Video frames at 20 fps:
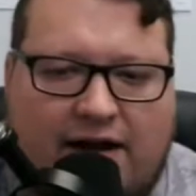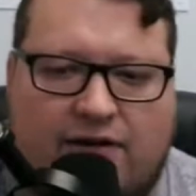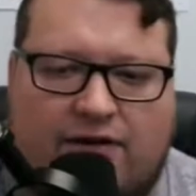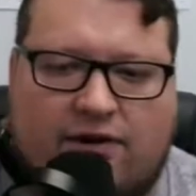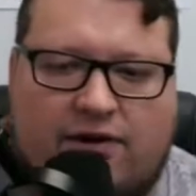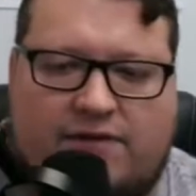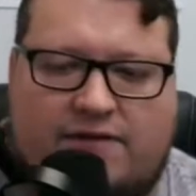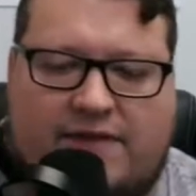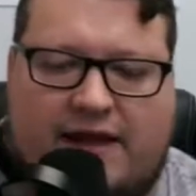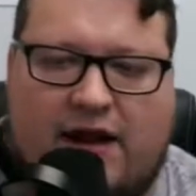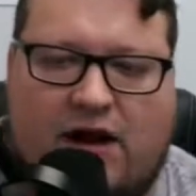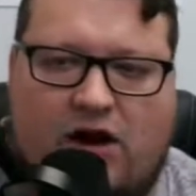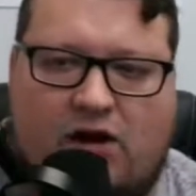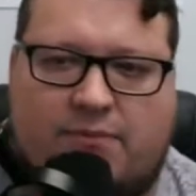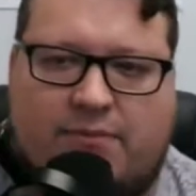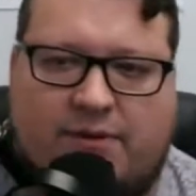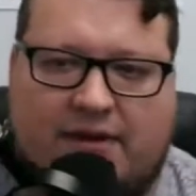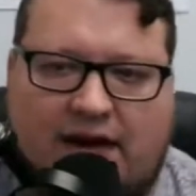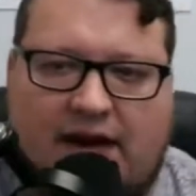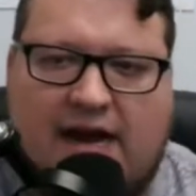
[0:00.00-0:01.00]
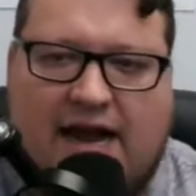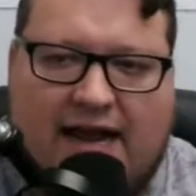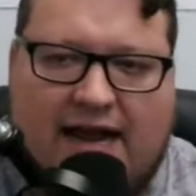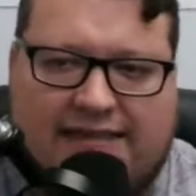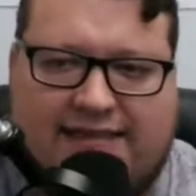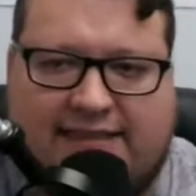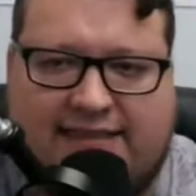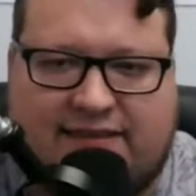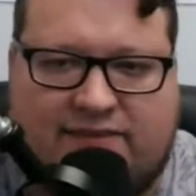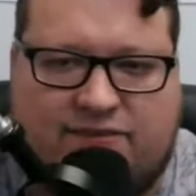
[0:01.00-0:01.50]
don't know if they are, but I
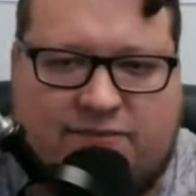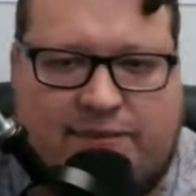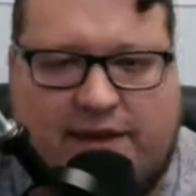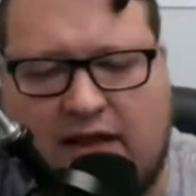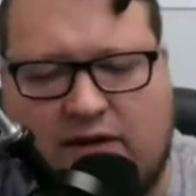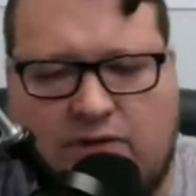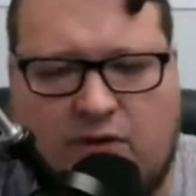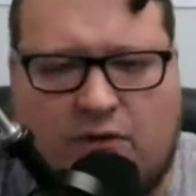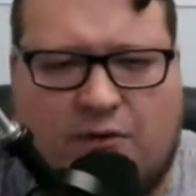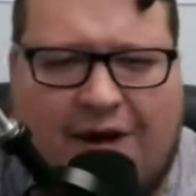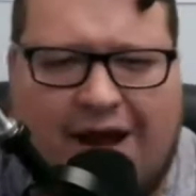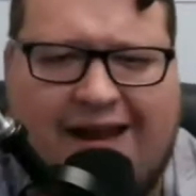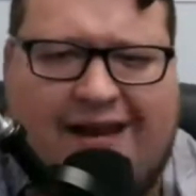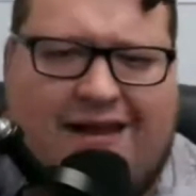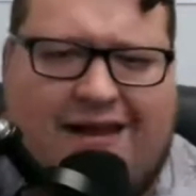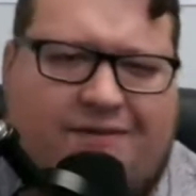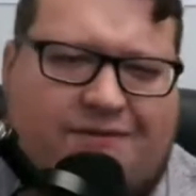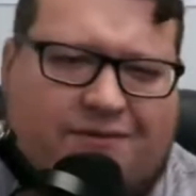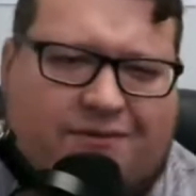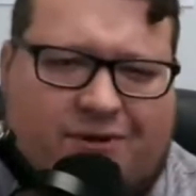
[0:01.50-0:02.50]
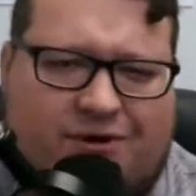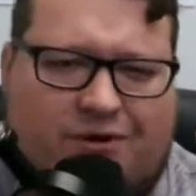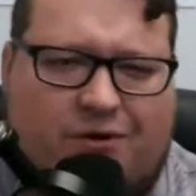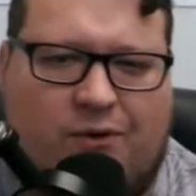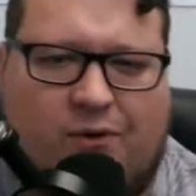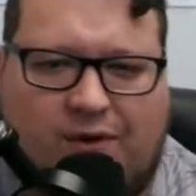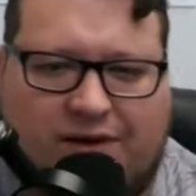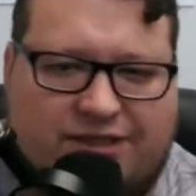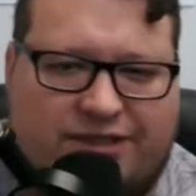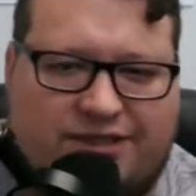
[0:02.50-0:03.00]
see someone be like, well, why even
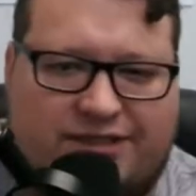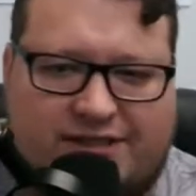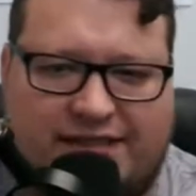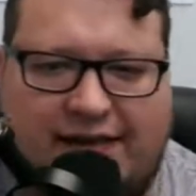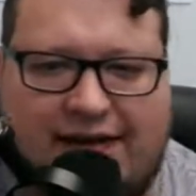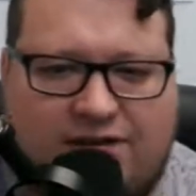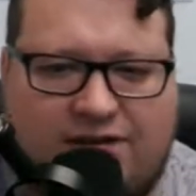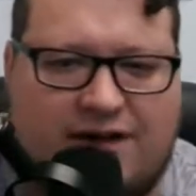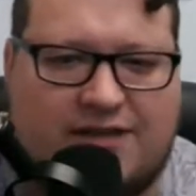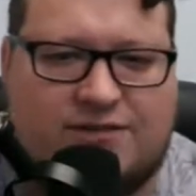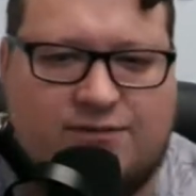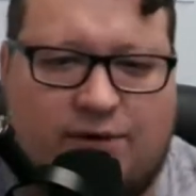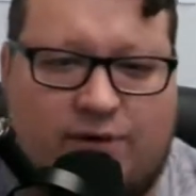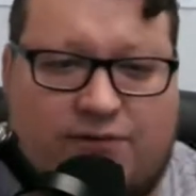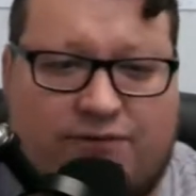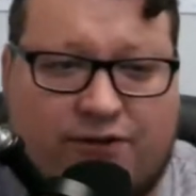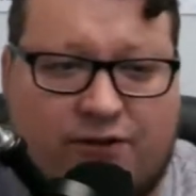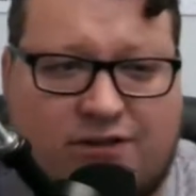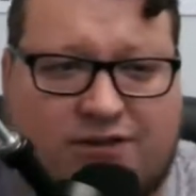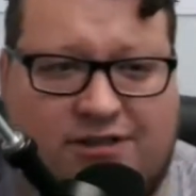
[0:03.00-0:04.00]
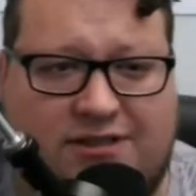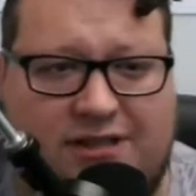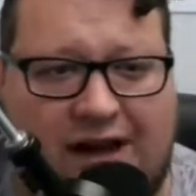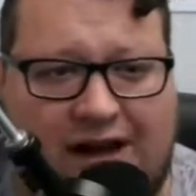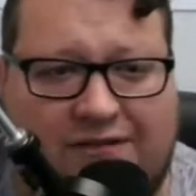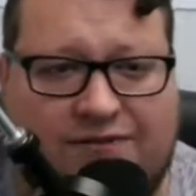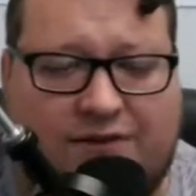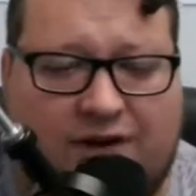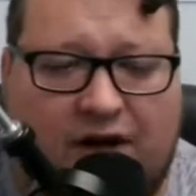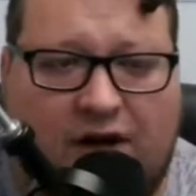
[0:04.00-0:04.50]
record? Just stay across the road. First
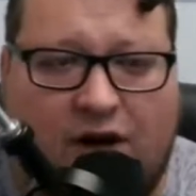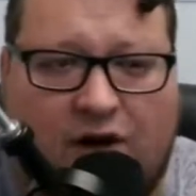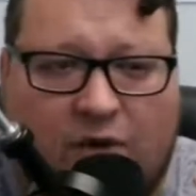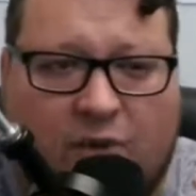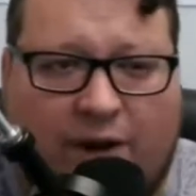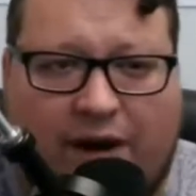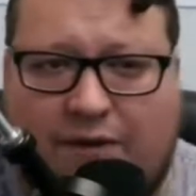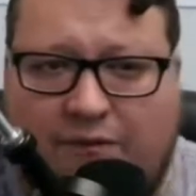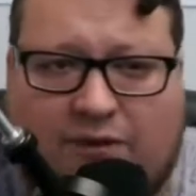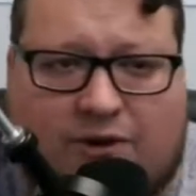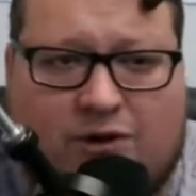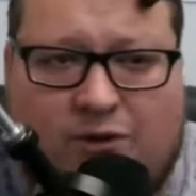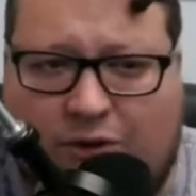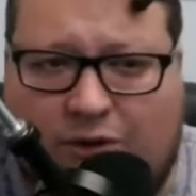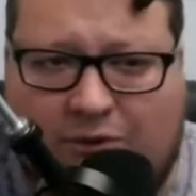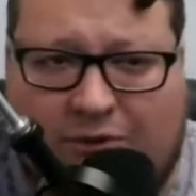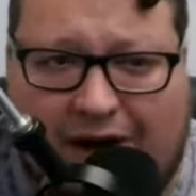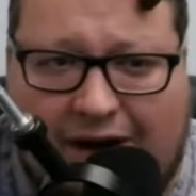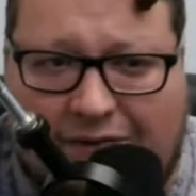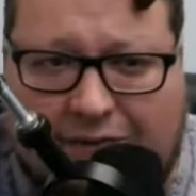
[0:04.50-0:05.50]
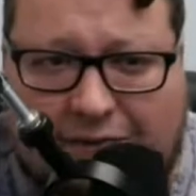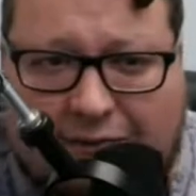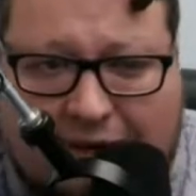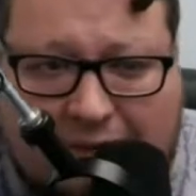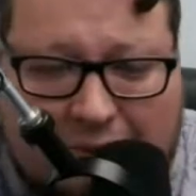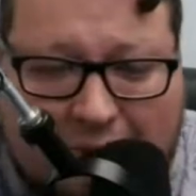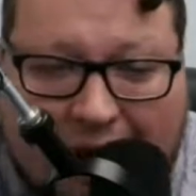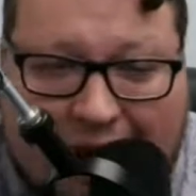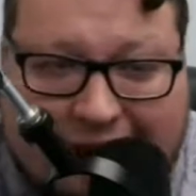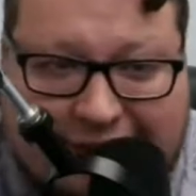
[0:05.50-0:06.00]
off, we can record wherever
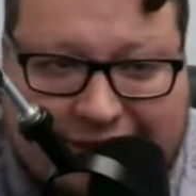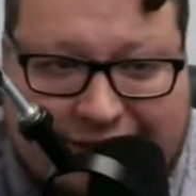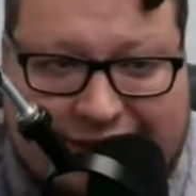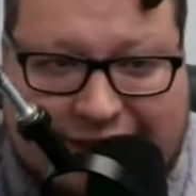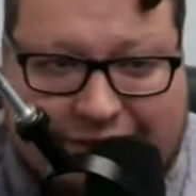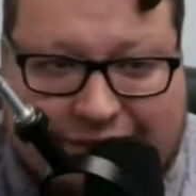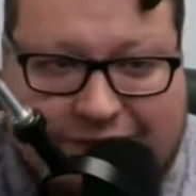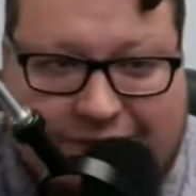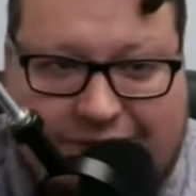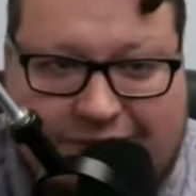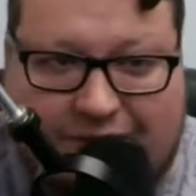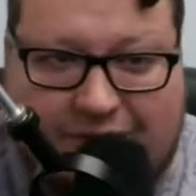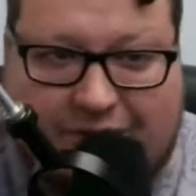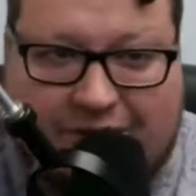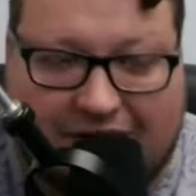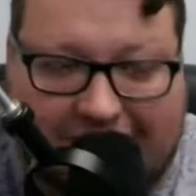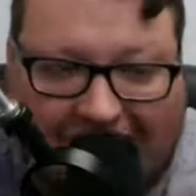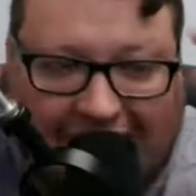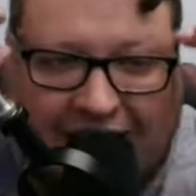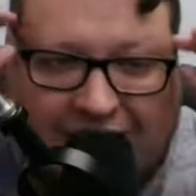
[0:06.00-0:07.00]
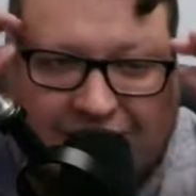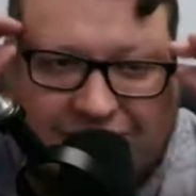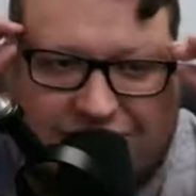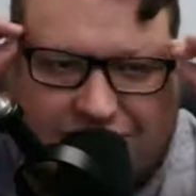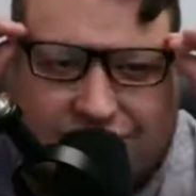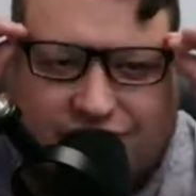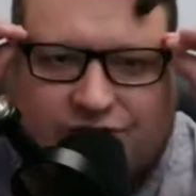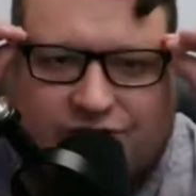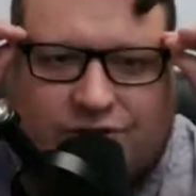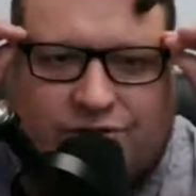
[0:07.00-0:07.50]
we want to. We're allowed
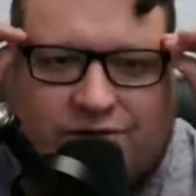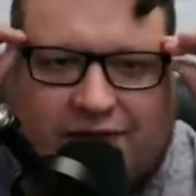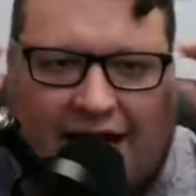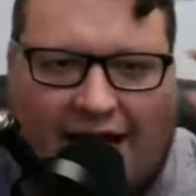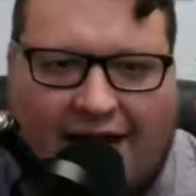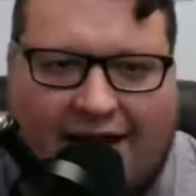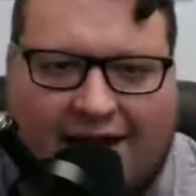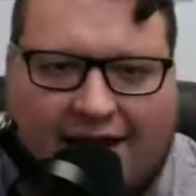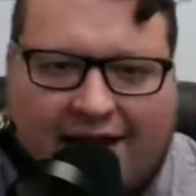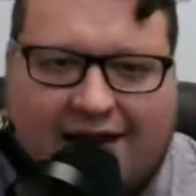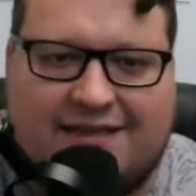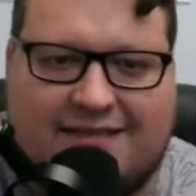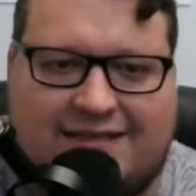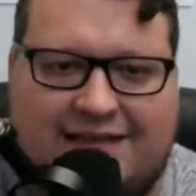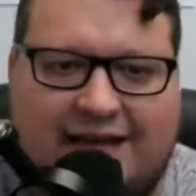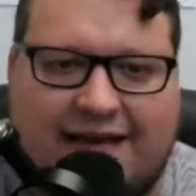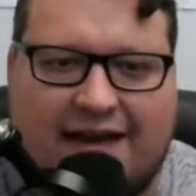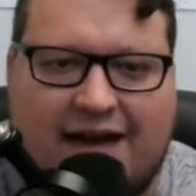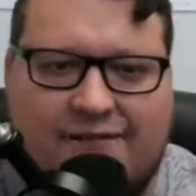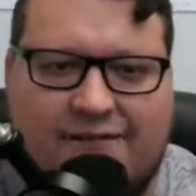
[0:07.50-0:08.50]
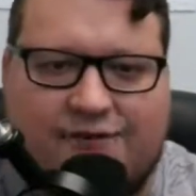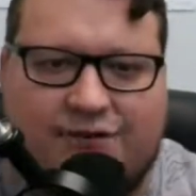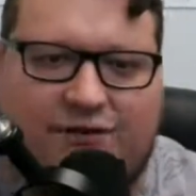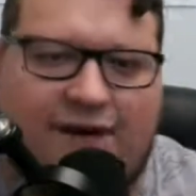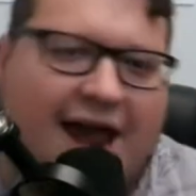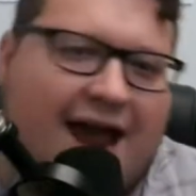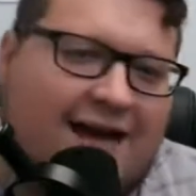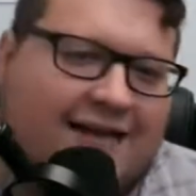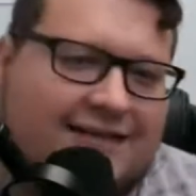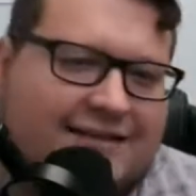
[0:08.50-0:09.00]
to do that. Second off, you
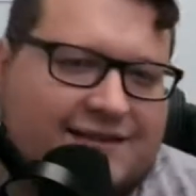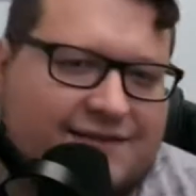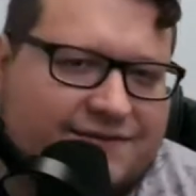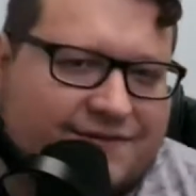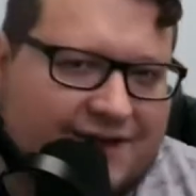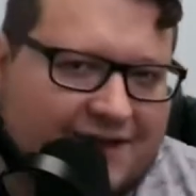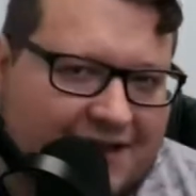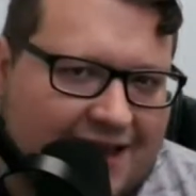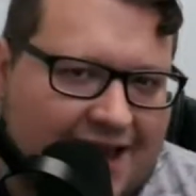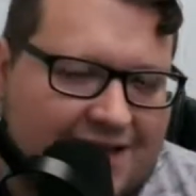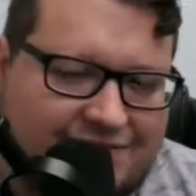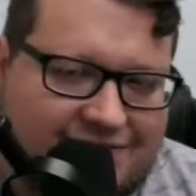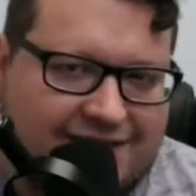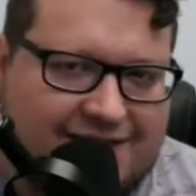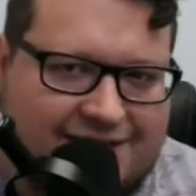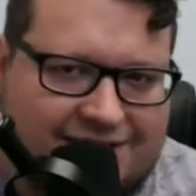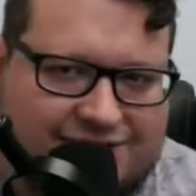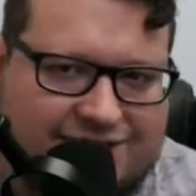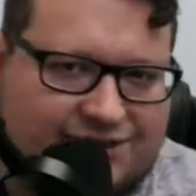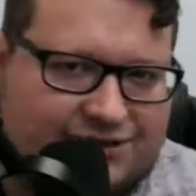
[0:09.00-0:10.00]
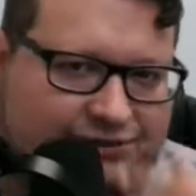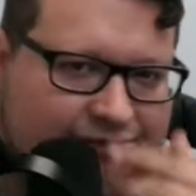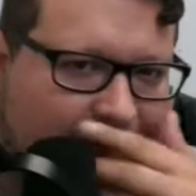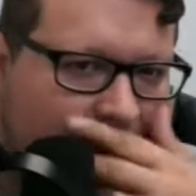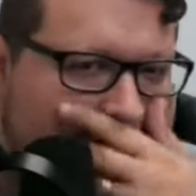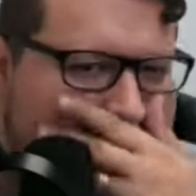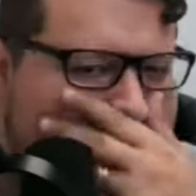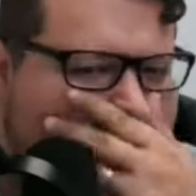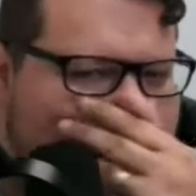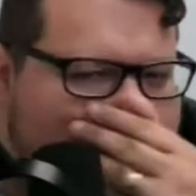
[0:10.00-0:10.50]
act as if the left doesn't do
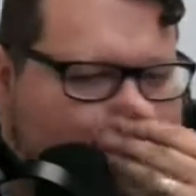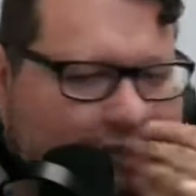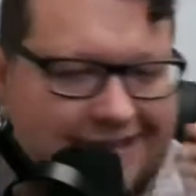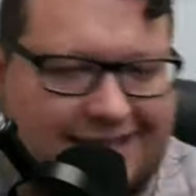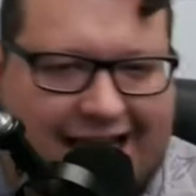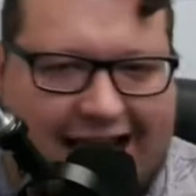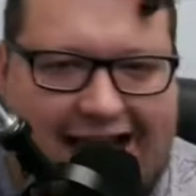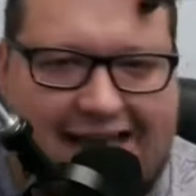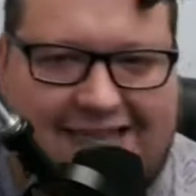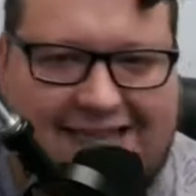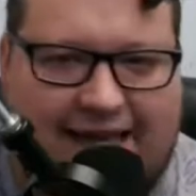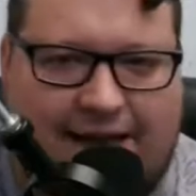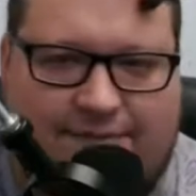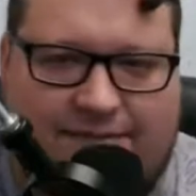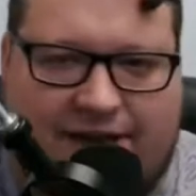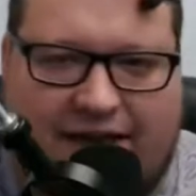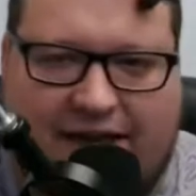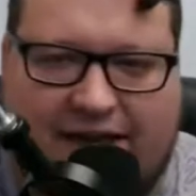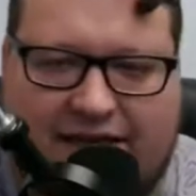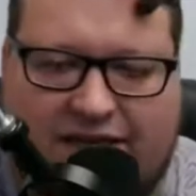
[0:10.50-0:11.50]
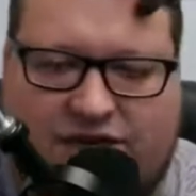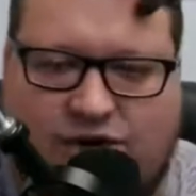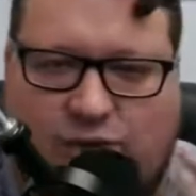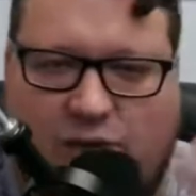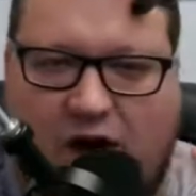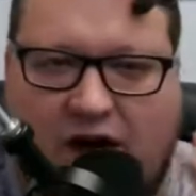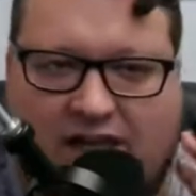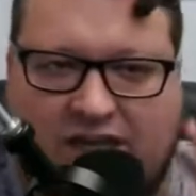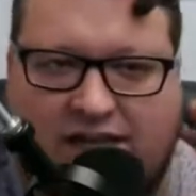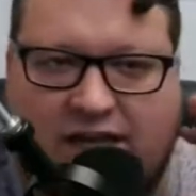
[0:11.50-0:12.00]
the exact same thing
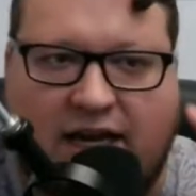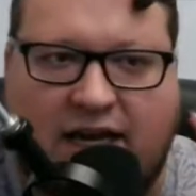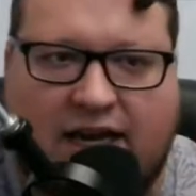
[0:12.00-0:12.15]
to us